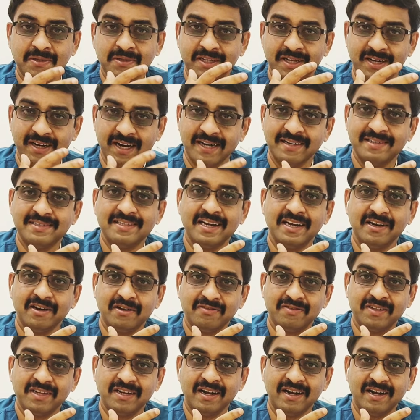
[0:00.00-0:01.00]
to the right side
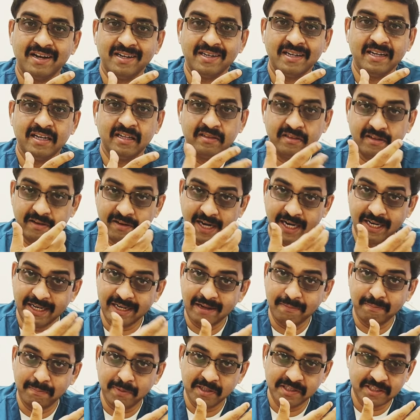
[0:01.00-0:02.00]
of the heart, the right
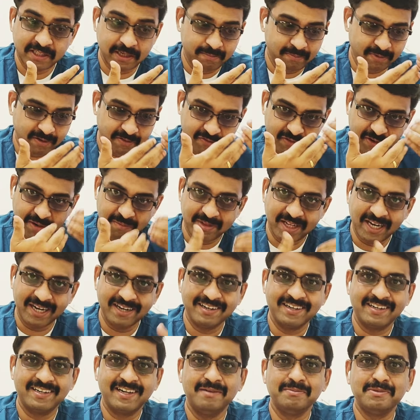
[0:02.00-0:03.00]
upper chamber, from that
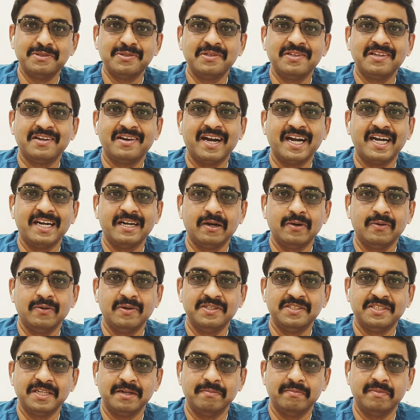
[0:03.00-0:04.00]
it comes to the right
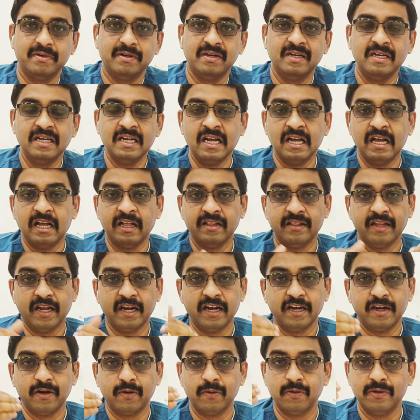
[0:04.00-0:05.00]
lower chamber. Then
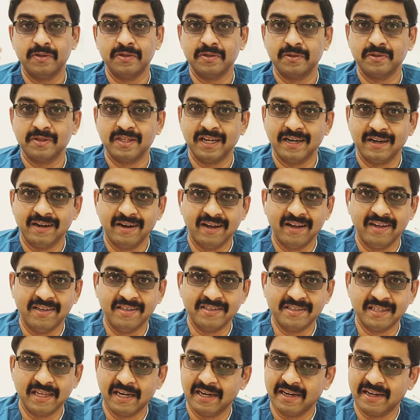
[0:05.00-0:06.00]
it goes to the
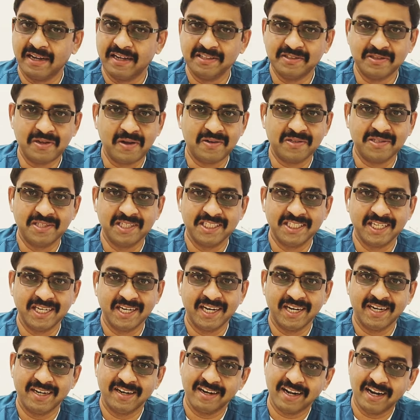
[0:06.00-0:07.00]
lungs, it gets
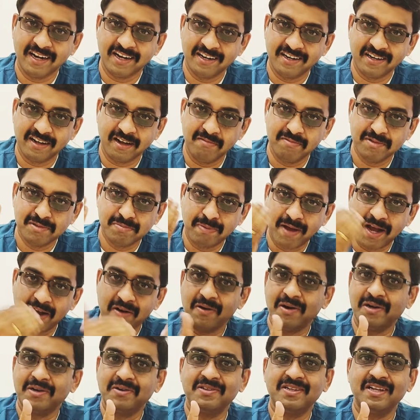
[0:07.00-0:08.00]
oxygenated and it comes back
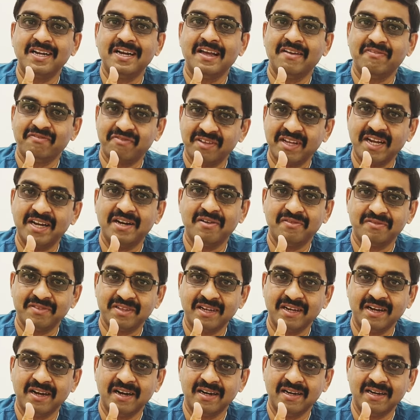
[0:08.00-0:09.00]
onto the left side of
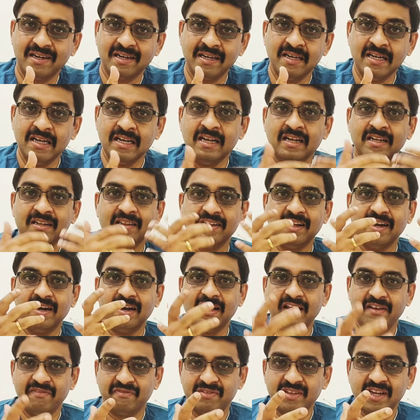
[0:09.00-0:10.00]
the heart. The
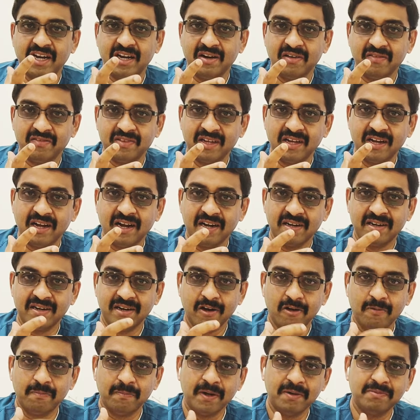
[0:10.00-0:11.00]
left side of the heart
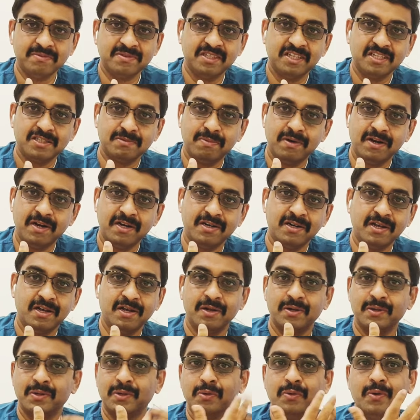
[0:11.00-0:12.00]
now pumps this blood
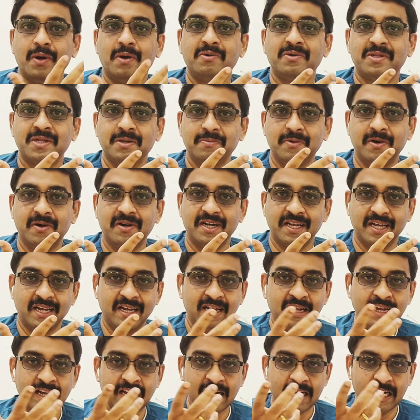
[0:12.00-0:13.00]
throughout the
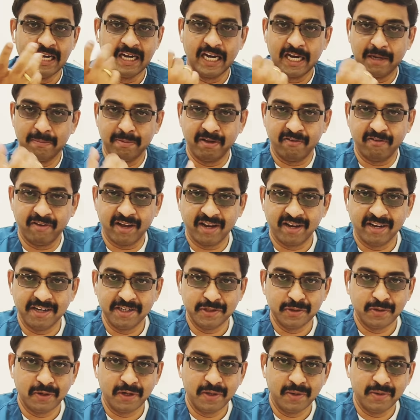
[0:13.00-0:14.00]
body. Let me quickly
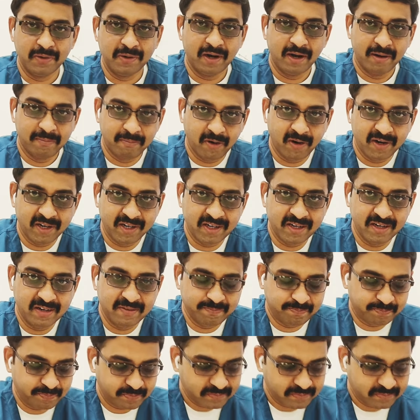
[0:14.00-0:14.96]
show you a model.